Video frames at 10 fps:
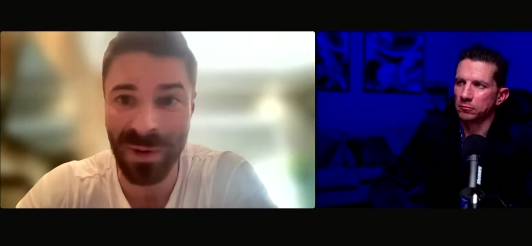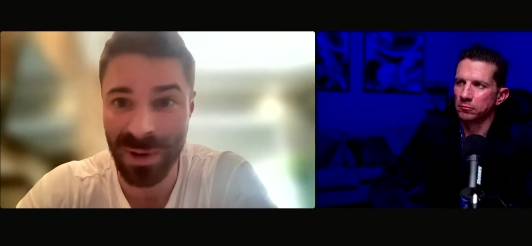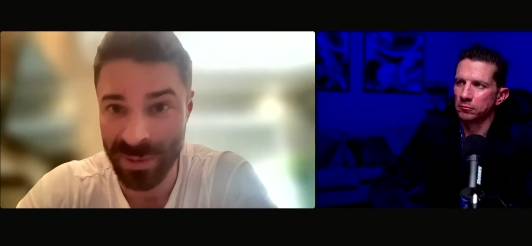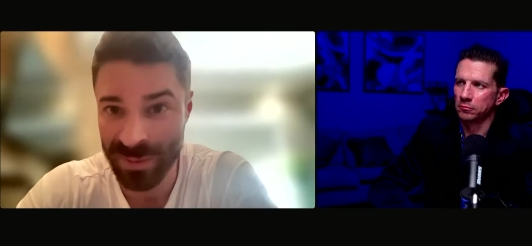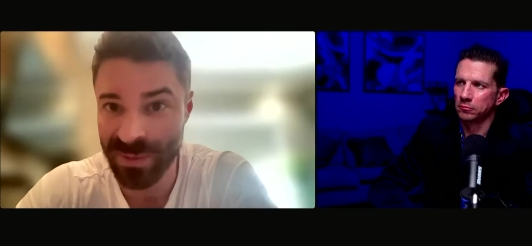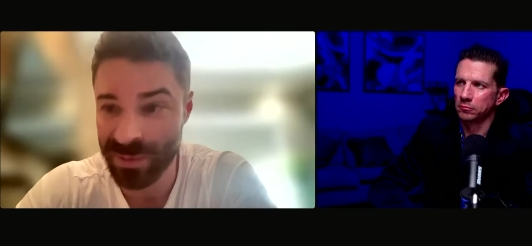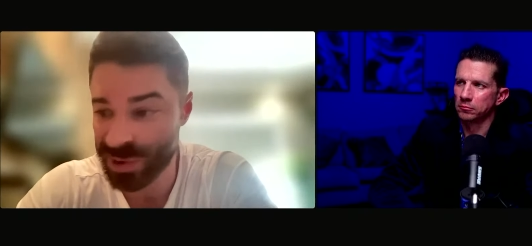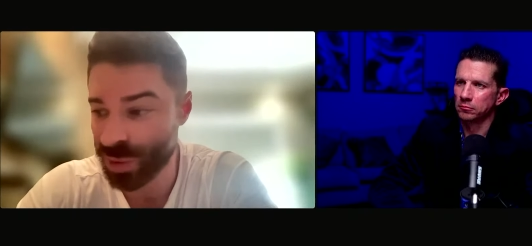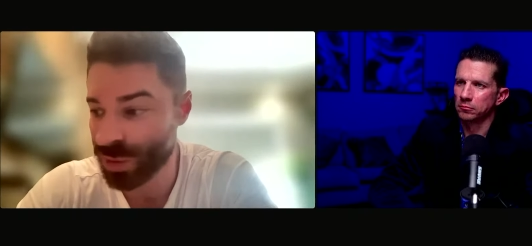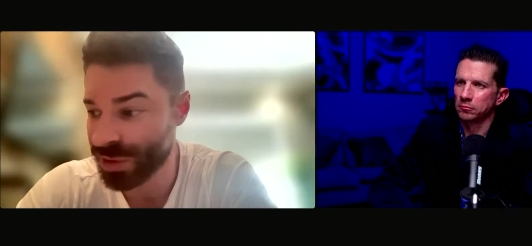Speaker 1: uh,
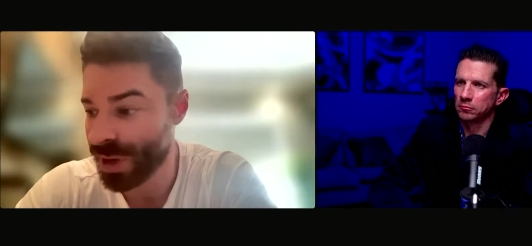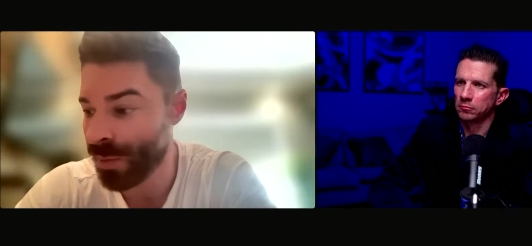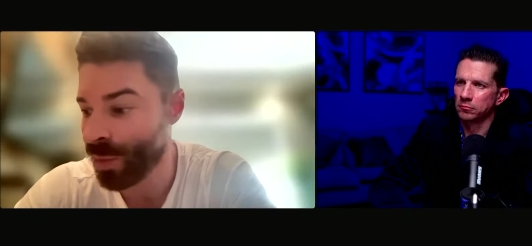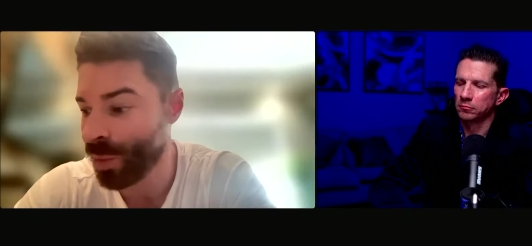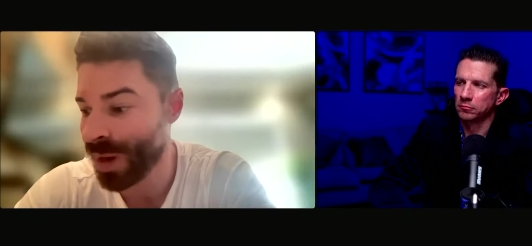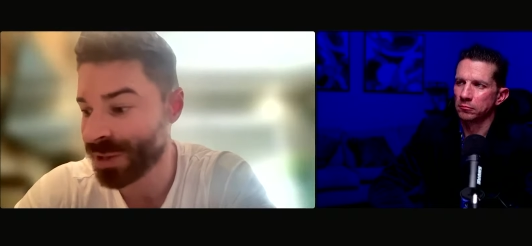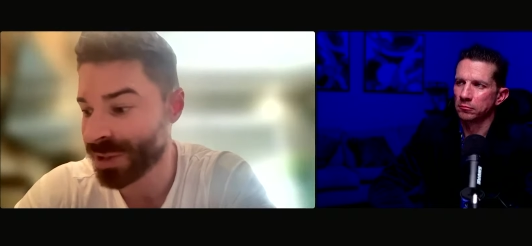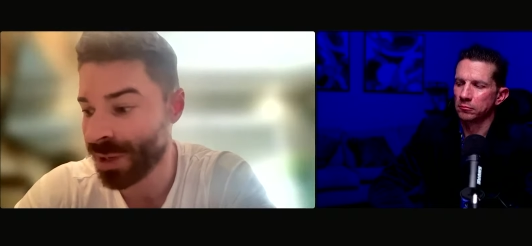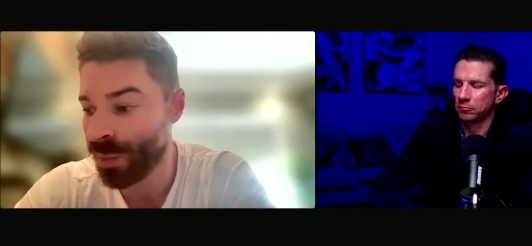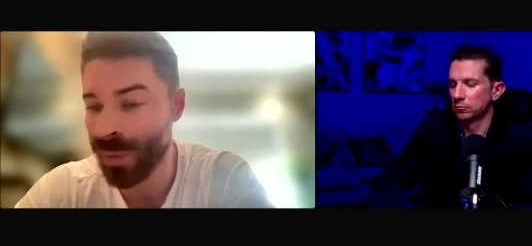short-term or
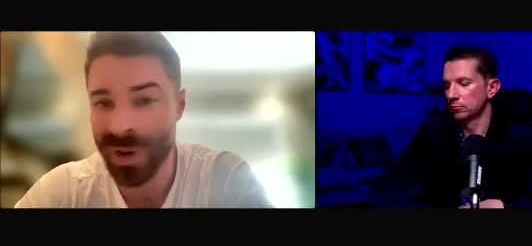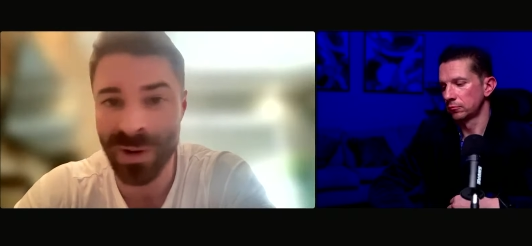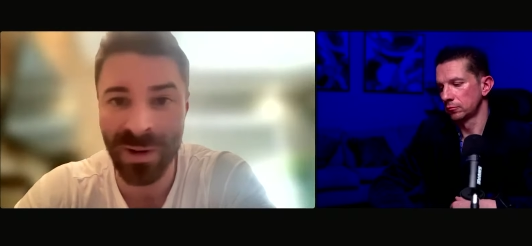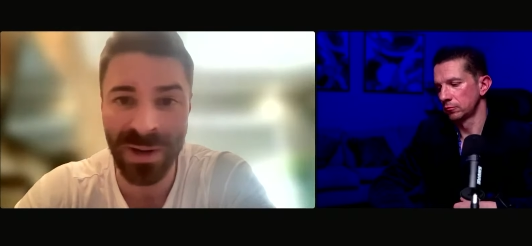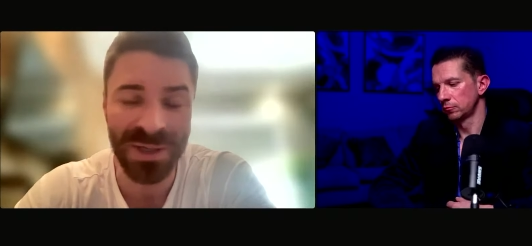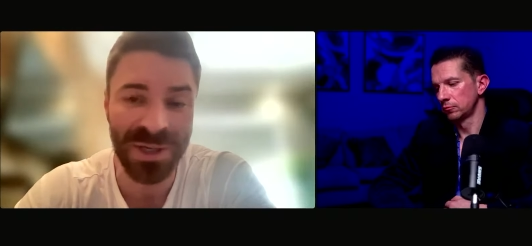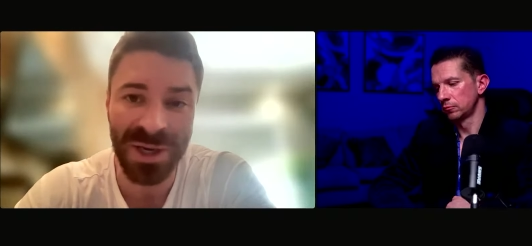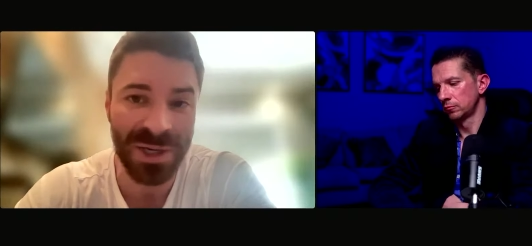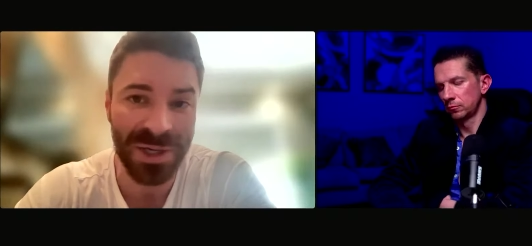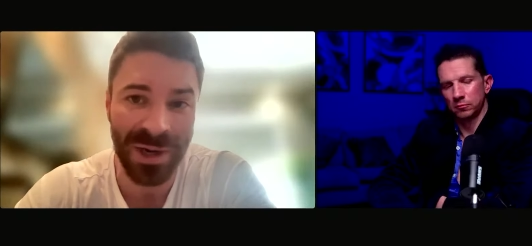masculine women, it's a
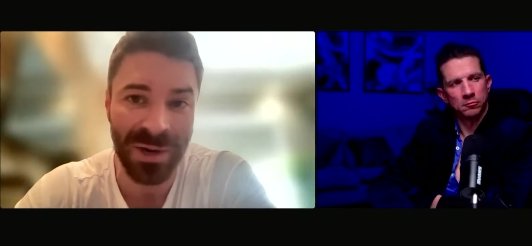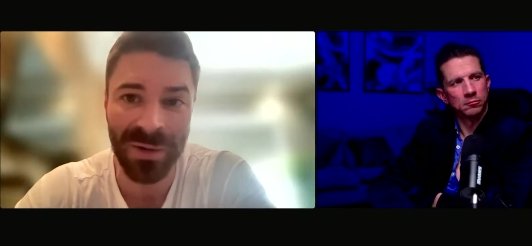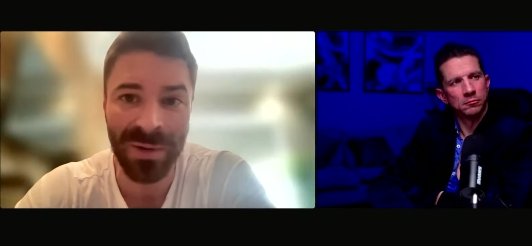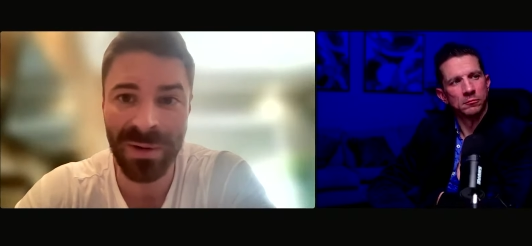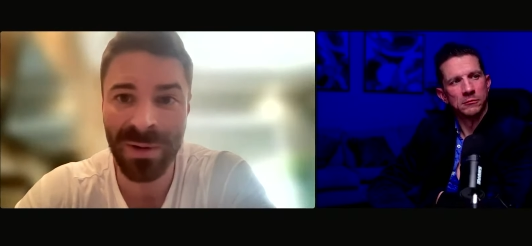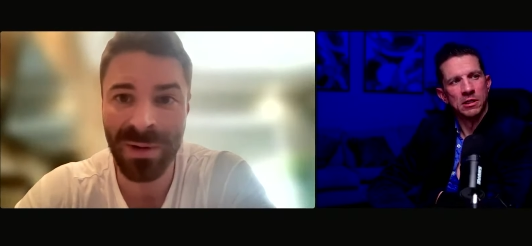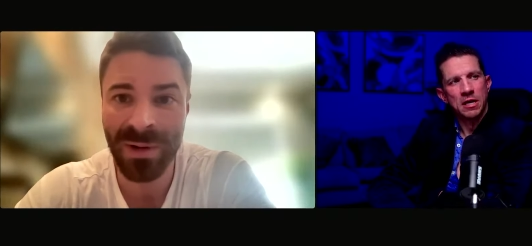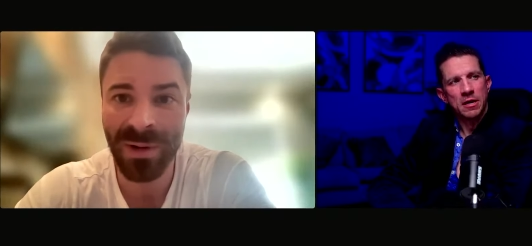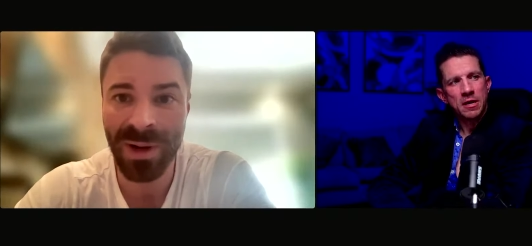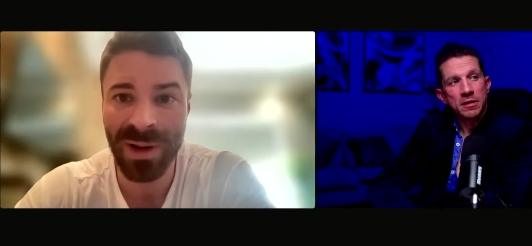shit show.
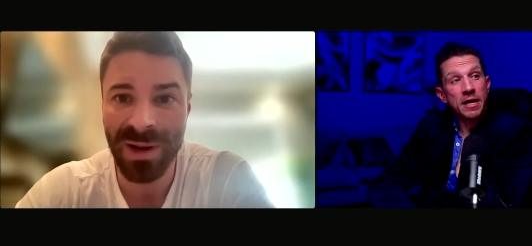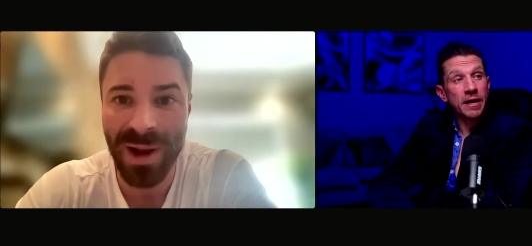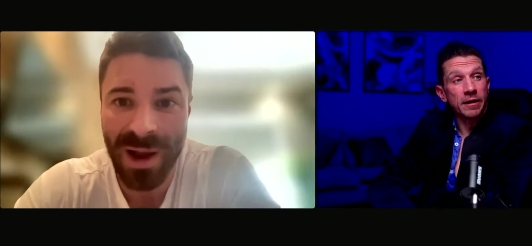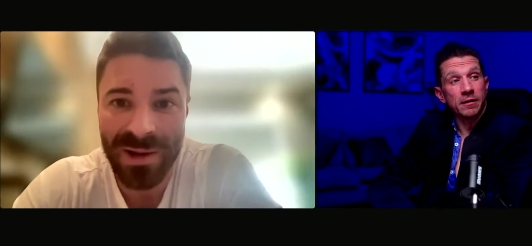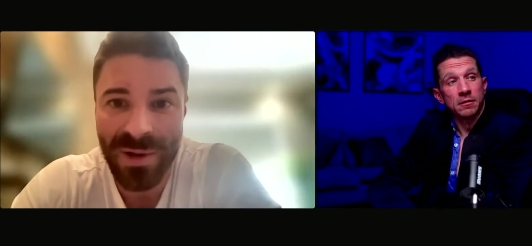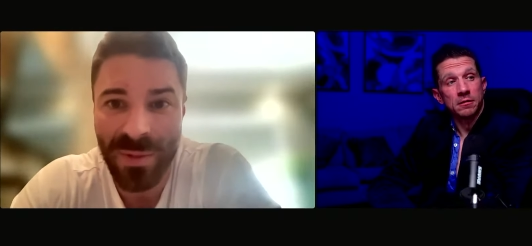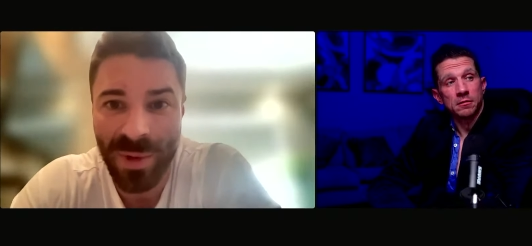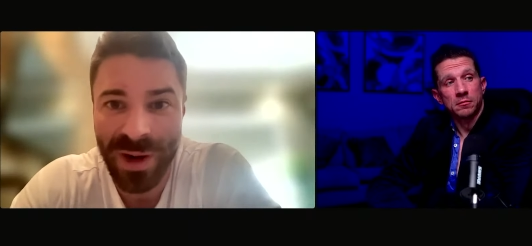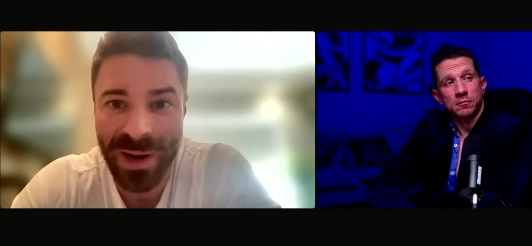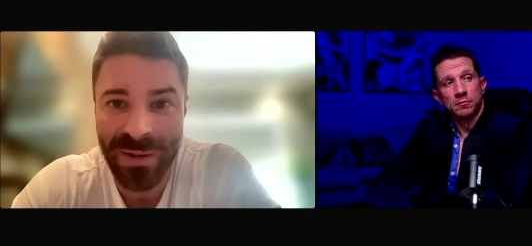Like, yeah, I don't.
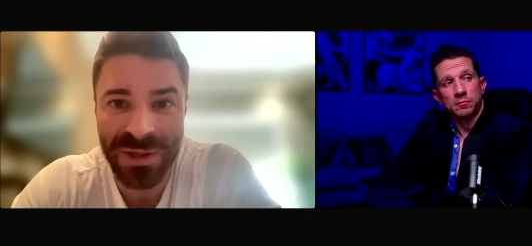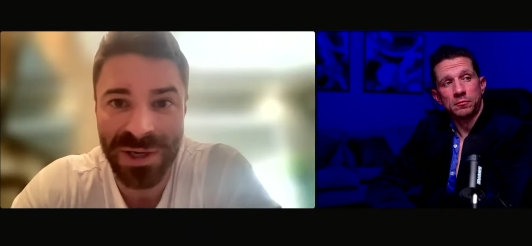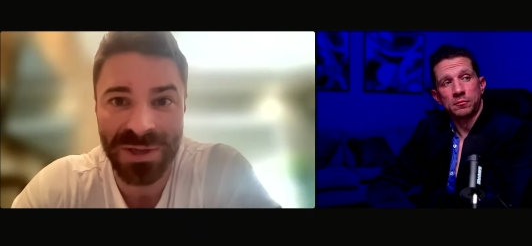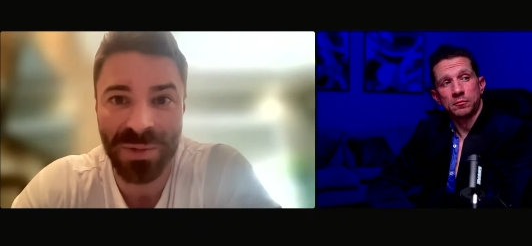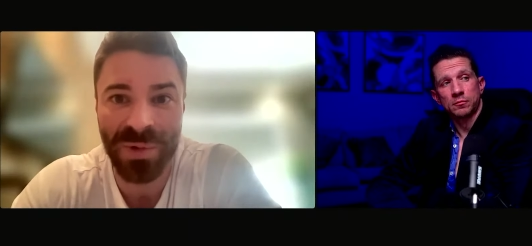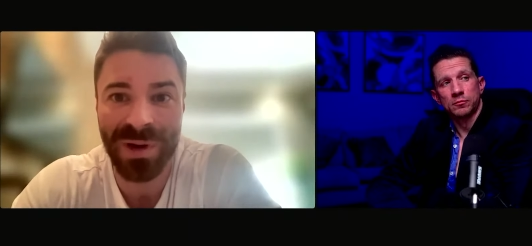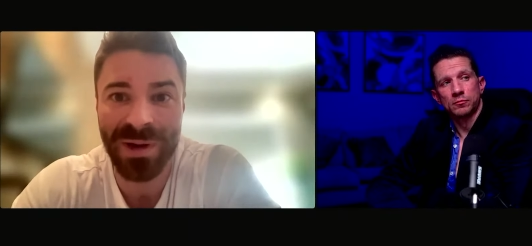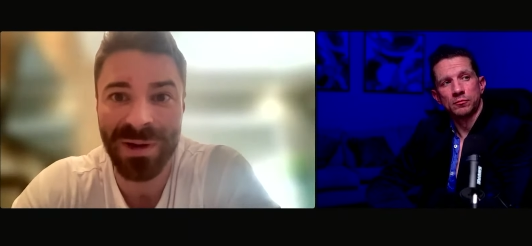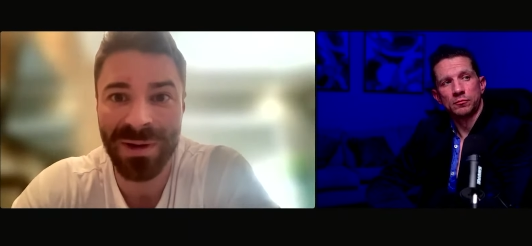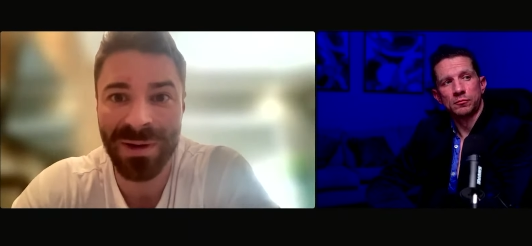She doesn't want it.